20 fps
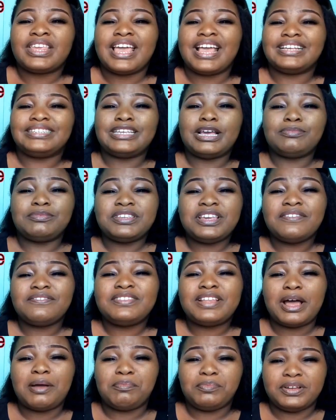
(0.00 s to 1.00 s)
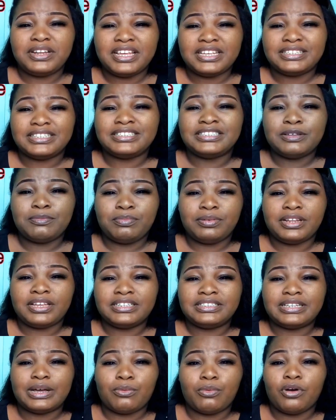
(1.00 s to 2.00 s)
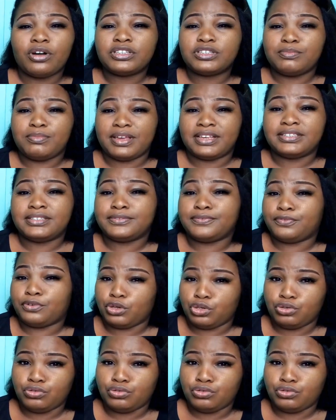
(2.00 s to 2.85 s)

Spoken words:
except if that place is the place that works best for